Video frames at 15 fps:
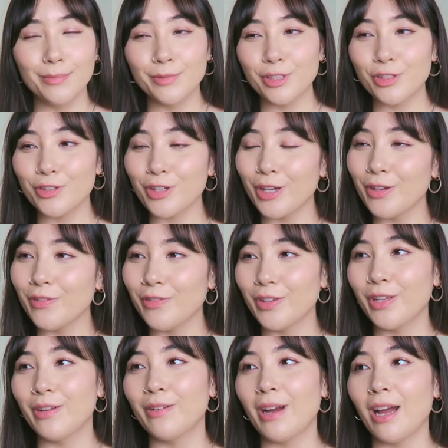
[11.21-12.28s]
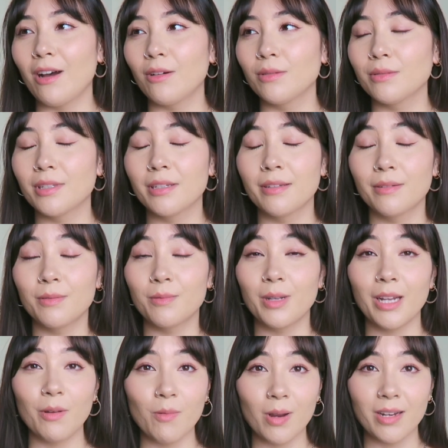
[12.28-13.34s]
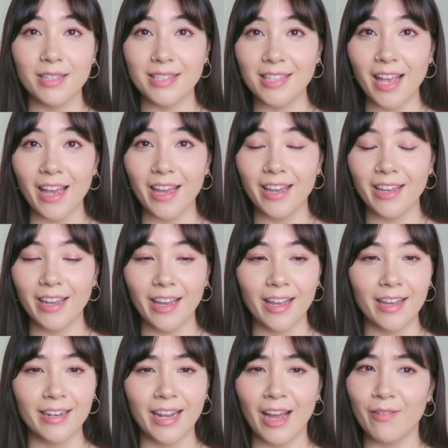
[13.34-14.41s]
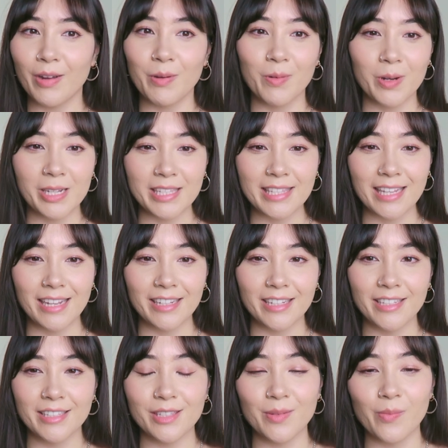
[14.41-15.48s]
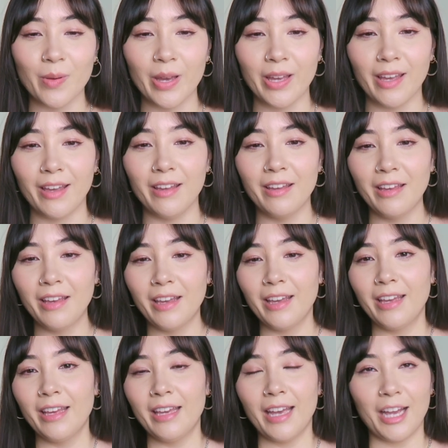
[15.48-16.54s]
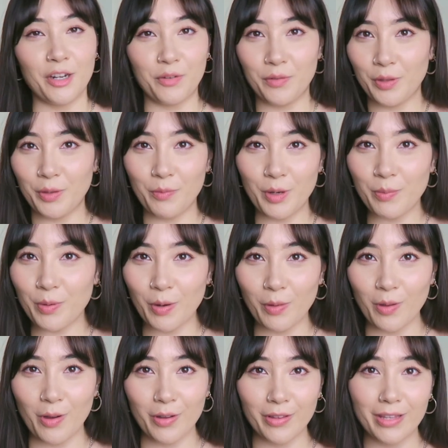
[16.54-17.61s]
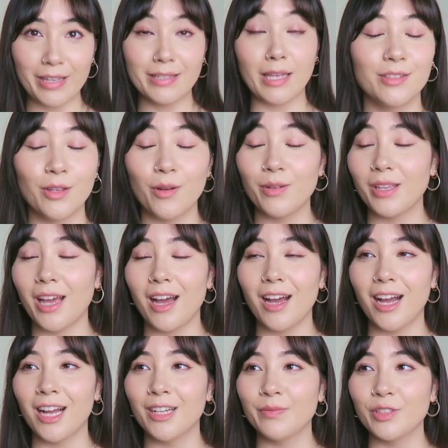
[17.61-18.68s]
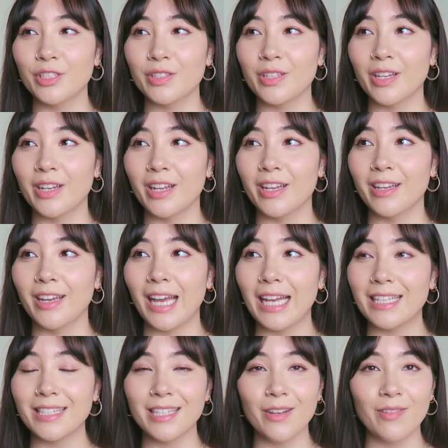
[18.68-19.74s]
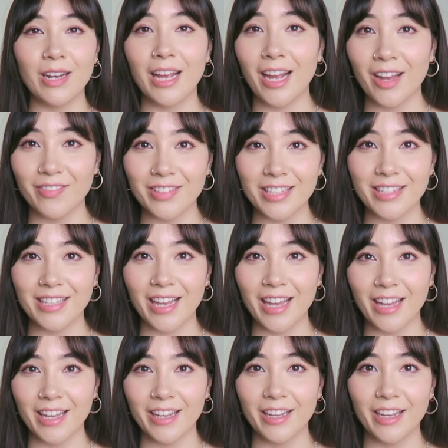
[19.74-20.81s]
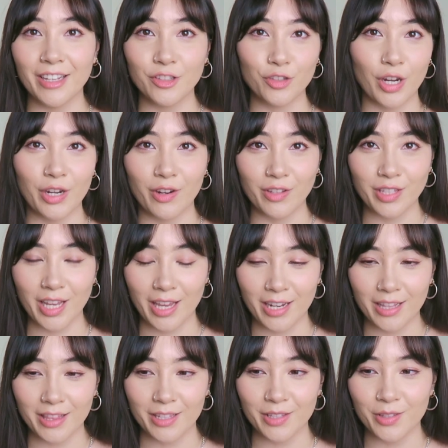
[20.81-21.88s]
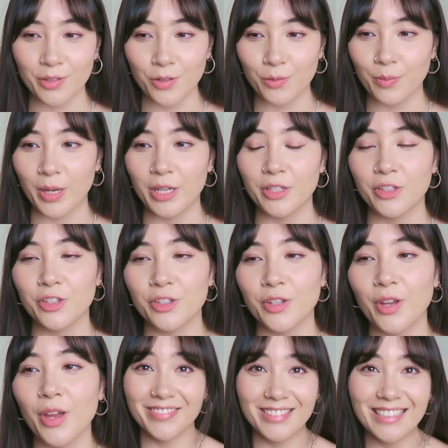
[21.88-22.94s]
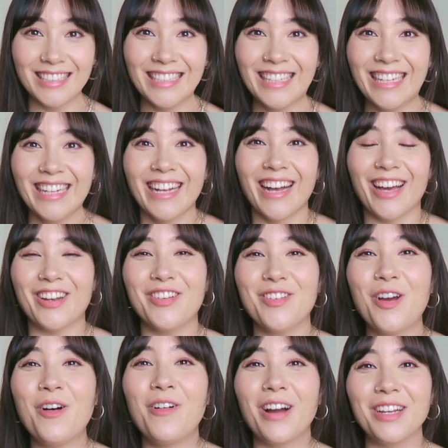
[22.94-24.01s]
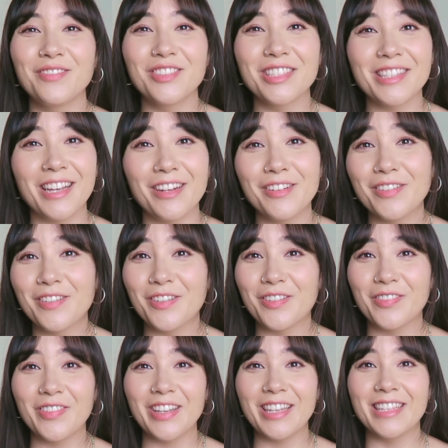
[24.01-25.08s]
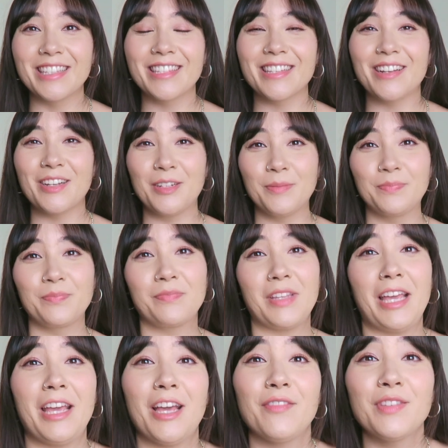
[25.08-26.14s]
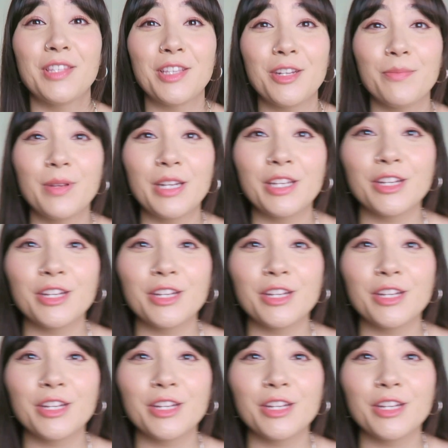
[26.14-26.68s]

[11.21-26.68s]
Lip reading: Just trying to figure out what I want to say and how I want to say it, but I don't really want to prolong this. So yeah, I'm just gonna say what I have to say and try not to edit this too much. I don't know, I'm just kind of nervous. I have Cinnamon